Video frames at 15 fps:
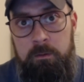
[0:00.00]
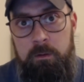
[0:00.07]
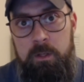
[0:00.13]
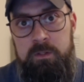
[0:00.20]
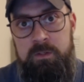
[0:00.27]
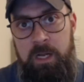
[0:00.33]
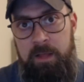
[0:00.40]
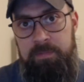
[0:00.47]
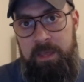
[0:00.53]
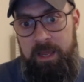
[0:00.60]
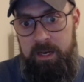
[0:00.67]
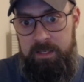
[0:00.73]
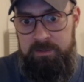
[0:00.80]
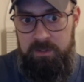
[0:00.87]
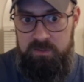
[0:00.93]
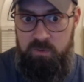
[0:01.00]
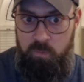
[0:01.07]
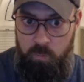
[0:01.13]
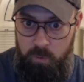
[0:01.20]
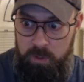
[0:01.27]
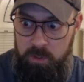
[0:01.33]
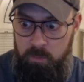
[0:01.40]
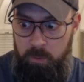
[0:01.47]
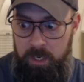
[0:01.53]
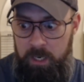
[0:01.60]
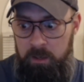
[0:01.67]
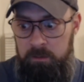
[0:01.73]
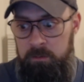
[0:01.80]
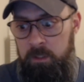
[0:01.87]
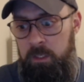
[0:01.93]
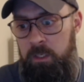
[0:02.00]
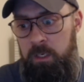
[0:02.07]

It's not that it doesn't work well,